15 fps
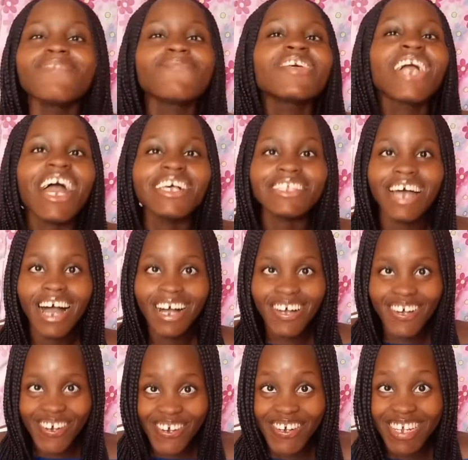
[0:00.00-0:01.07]
Hope you guys are
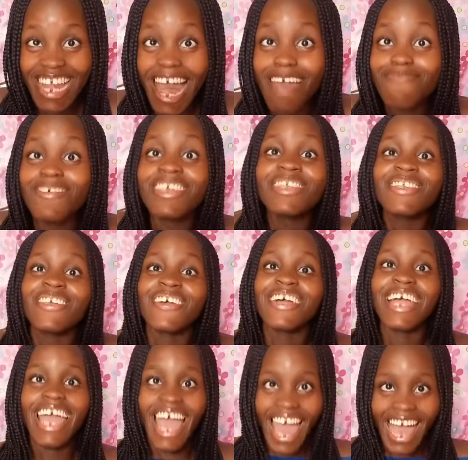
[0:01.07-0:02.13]
good. I miss you
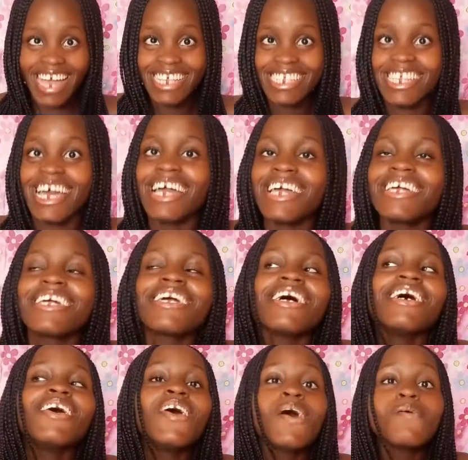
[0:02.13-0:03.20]
guys, like,
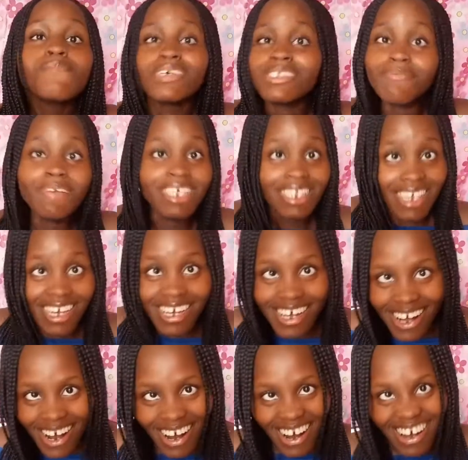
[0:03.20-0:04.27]
what's the music
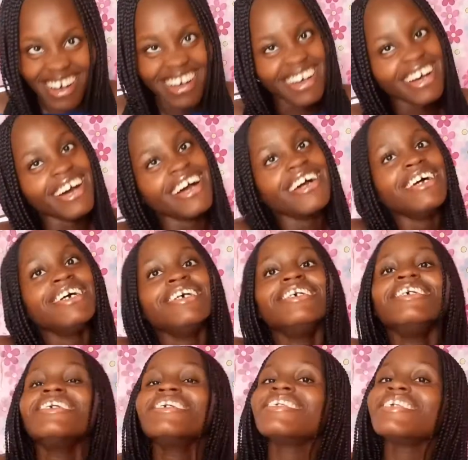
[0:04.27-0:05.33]
gone?
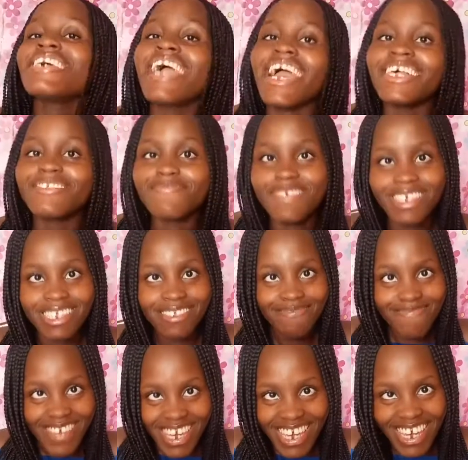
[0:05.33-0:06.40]
Do you guys miss
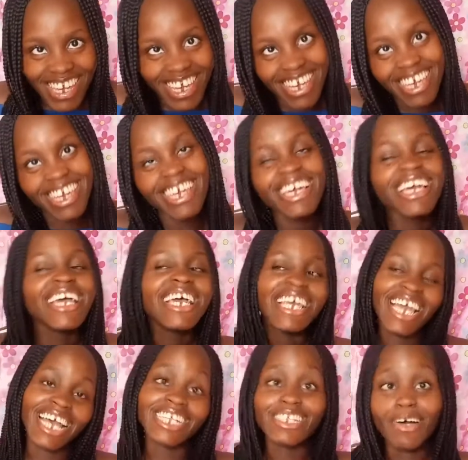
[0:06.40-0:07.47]
me?
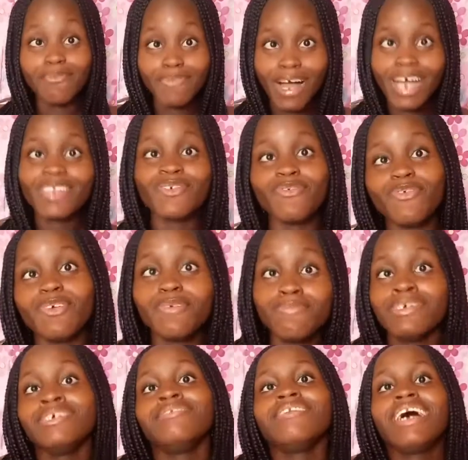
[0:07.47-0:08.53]
Yes, I'm back to
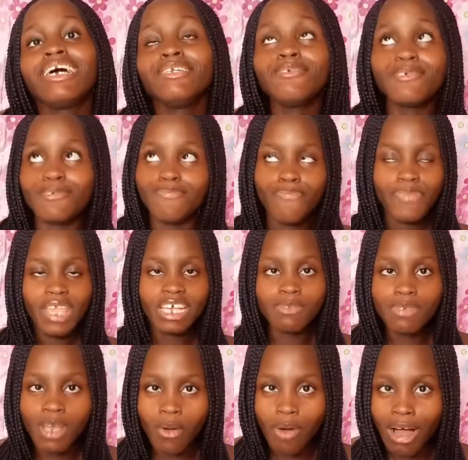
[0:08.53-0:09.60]
filming. I know, it's
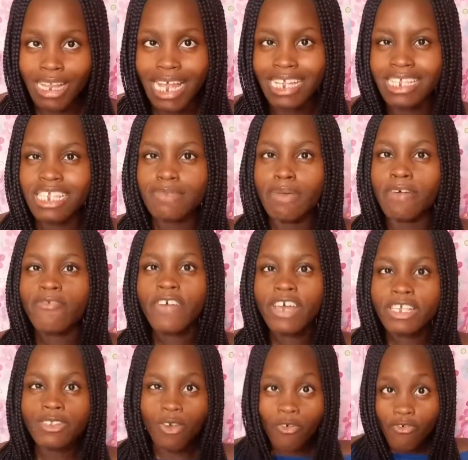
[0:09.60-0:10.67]
been a while. Like, this is my
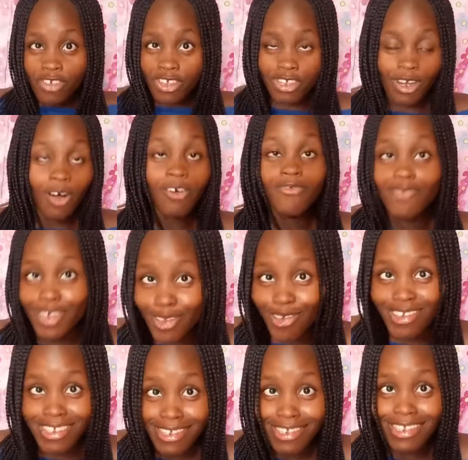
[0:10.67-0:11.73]
first official
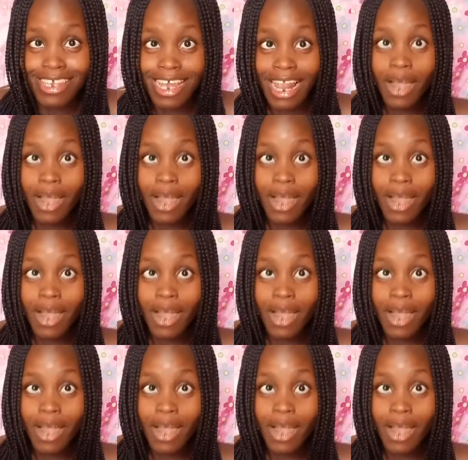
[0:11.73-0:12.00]
video this year.